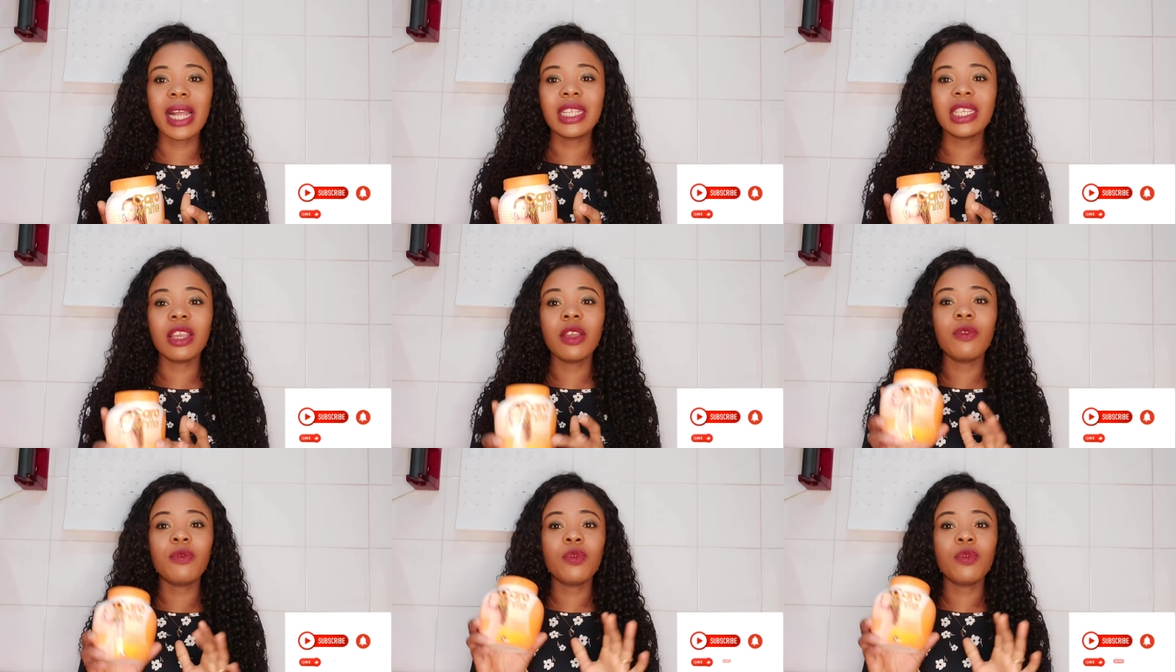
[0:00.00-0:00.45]

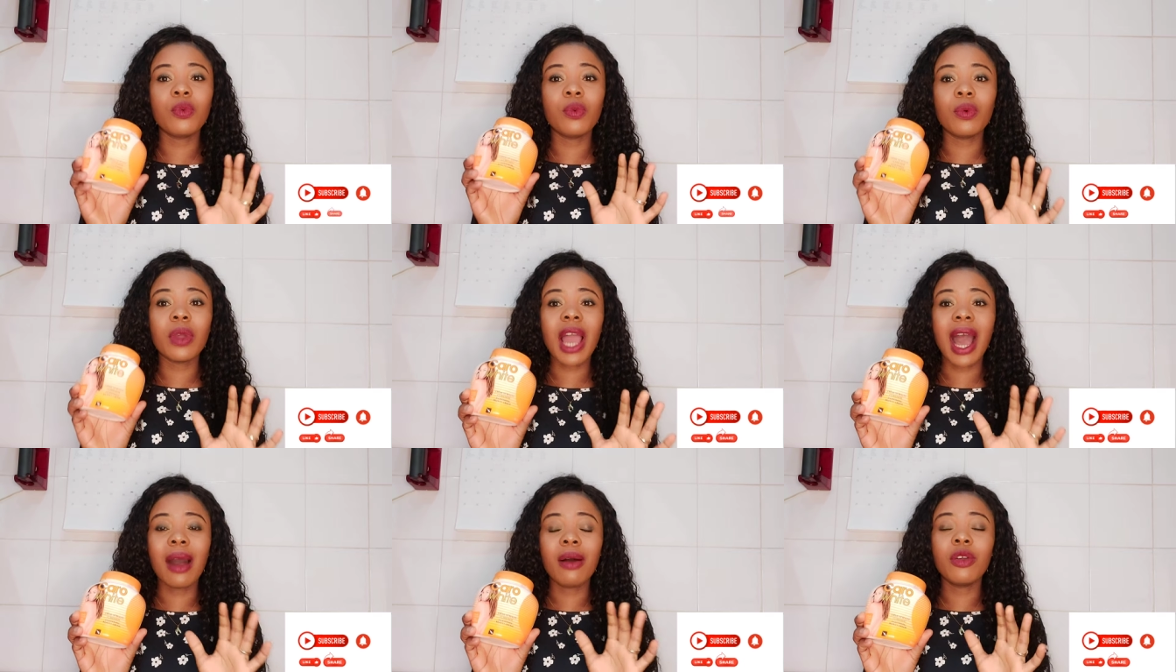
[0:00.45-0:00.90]
White. If you
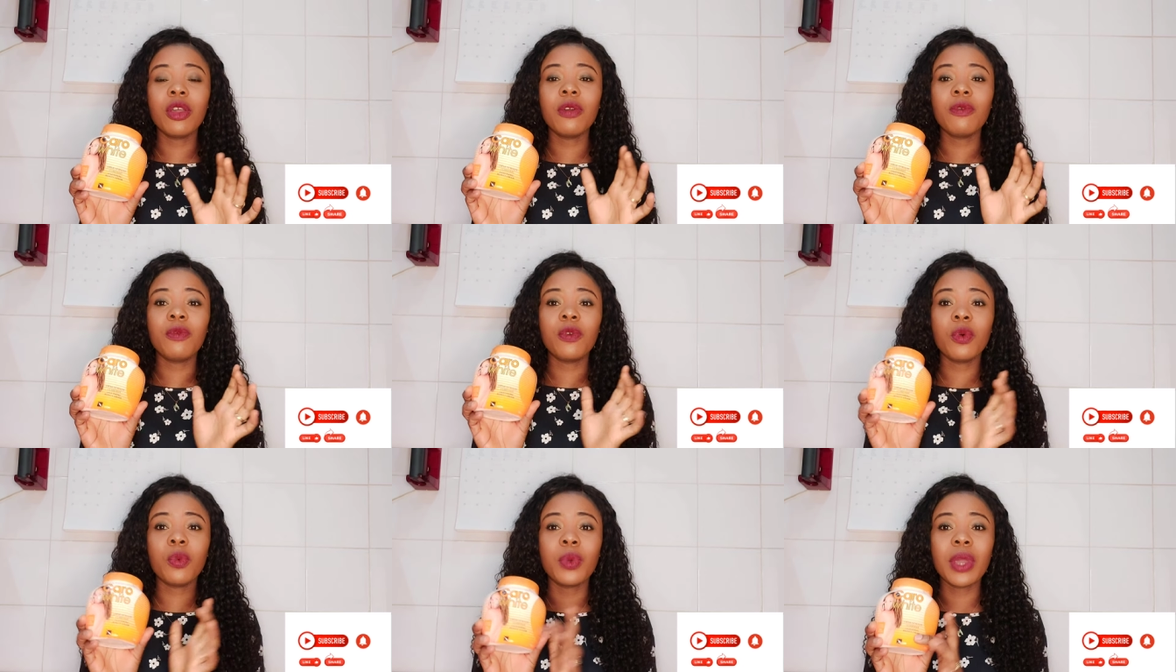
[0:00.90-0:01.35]

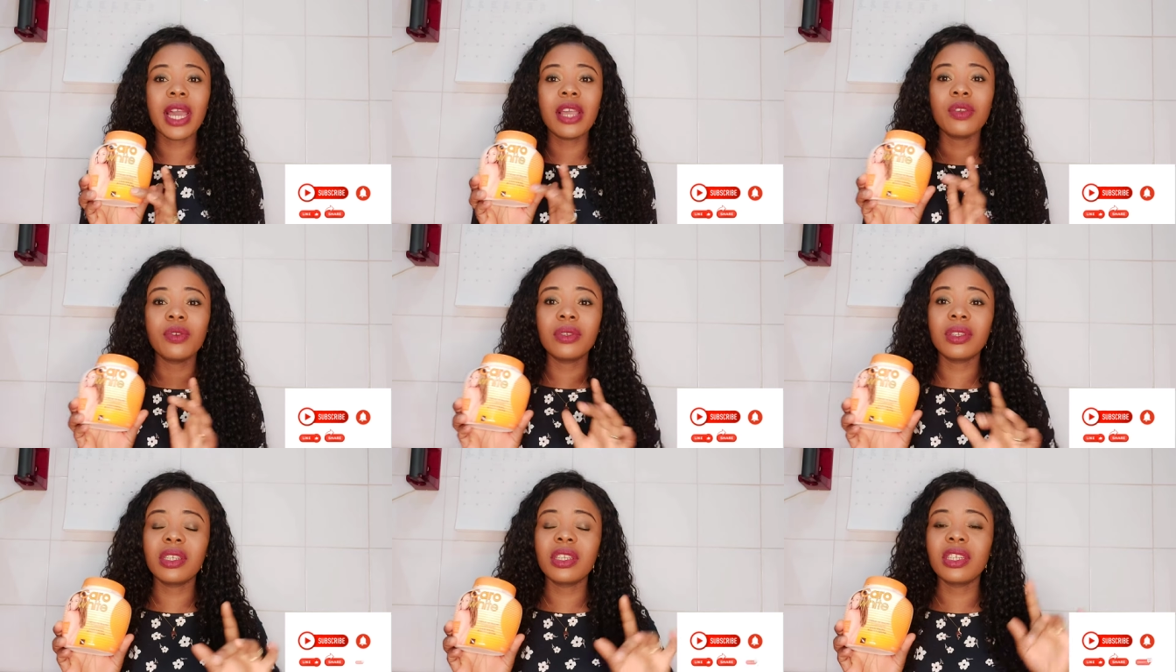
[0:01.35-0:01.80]
were
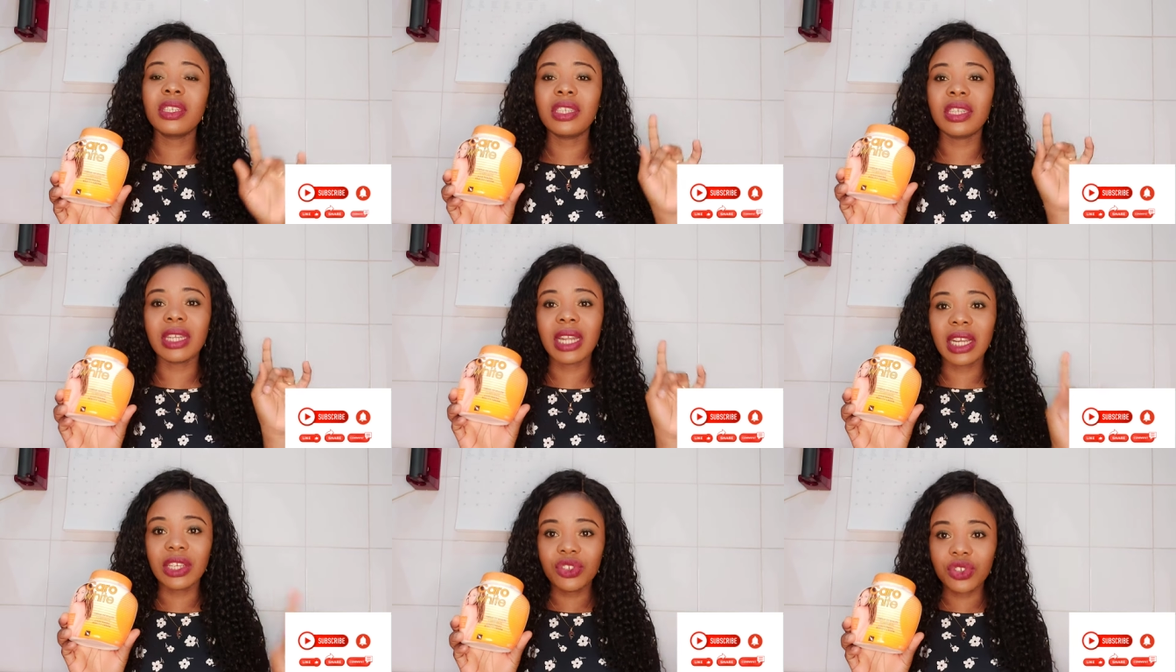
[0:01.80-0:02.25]
using
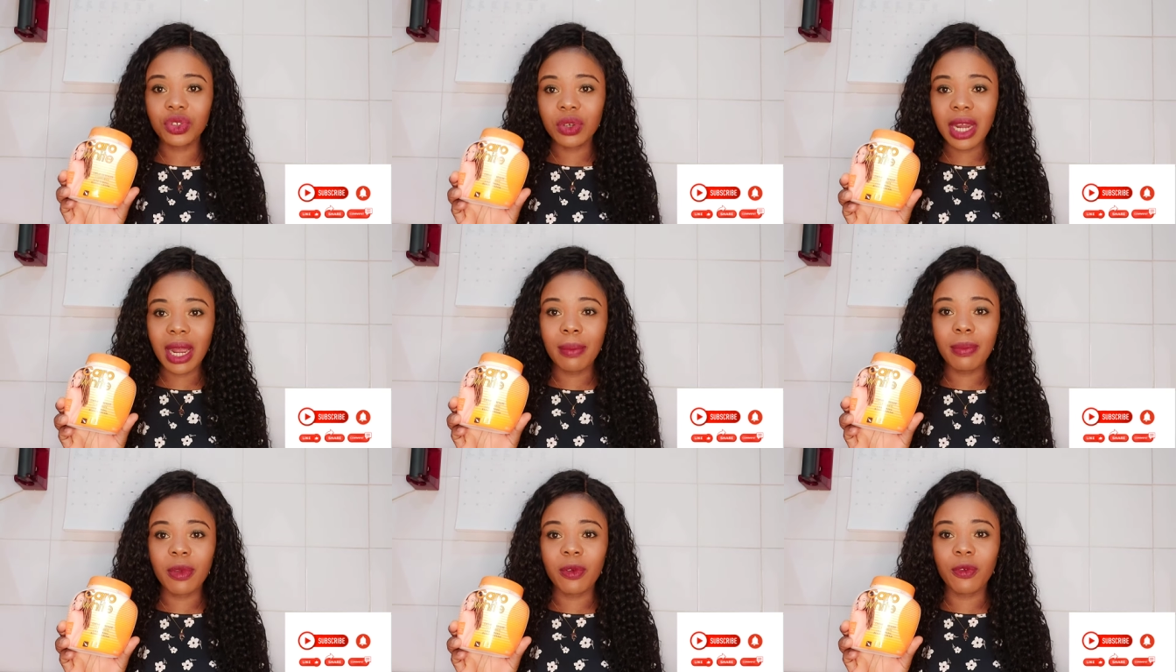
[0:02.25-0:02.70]
it
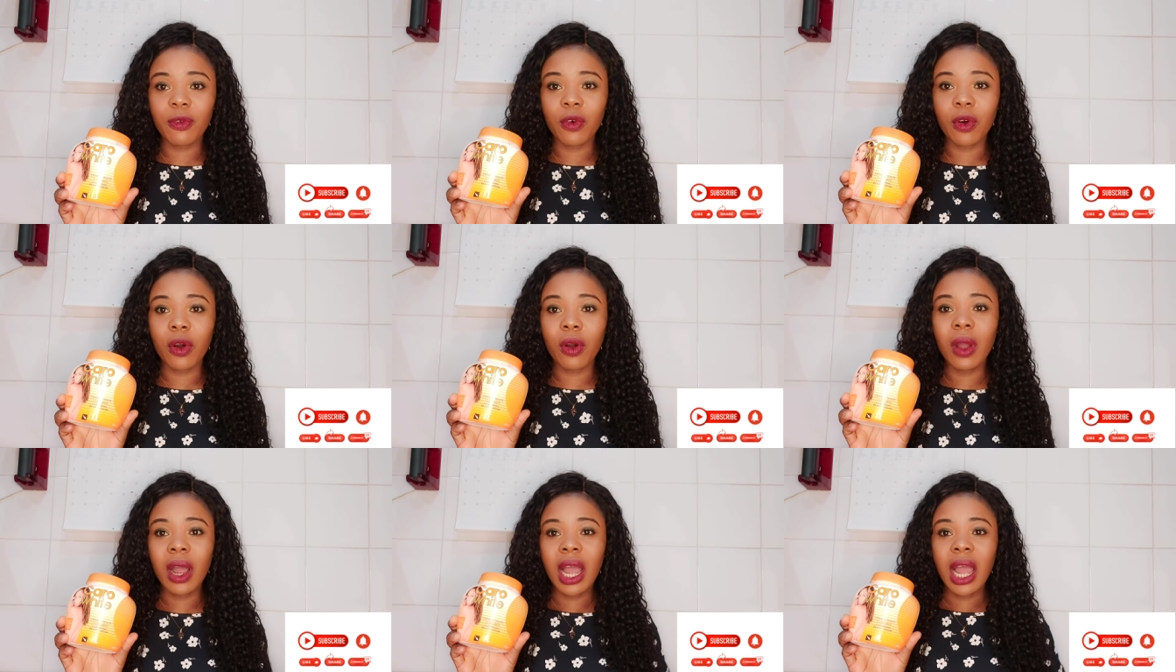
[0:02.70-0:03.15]
in Nigeria
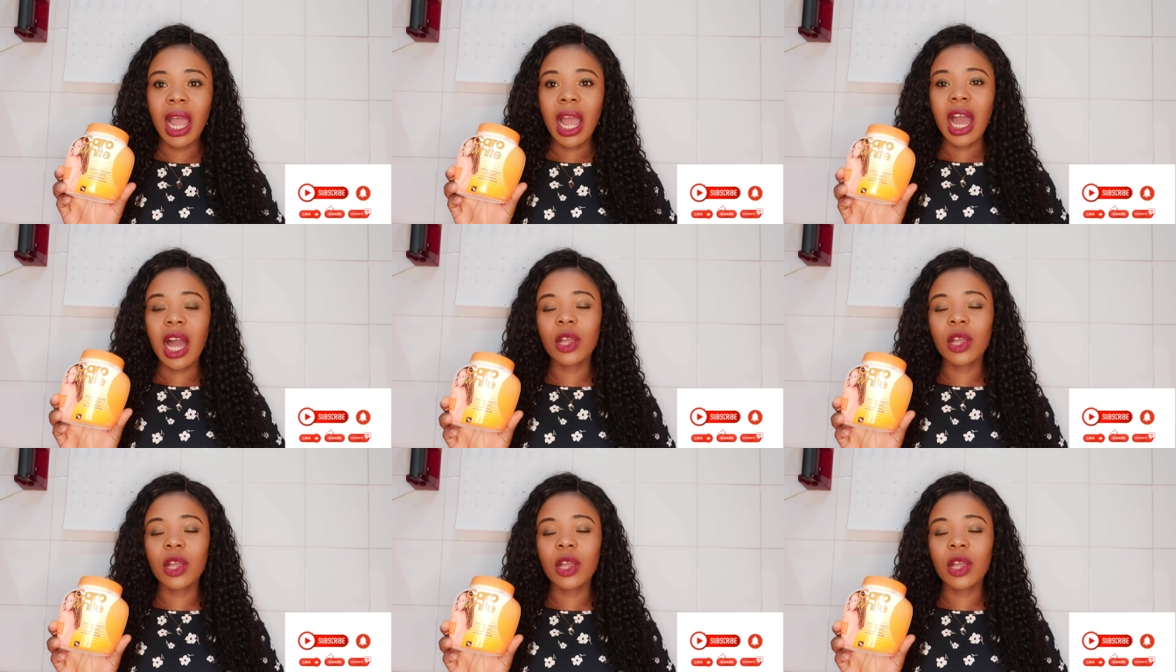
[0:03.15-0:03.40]
before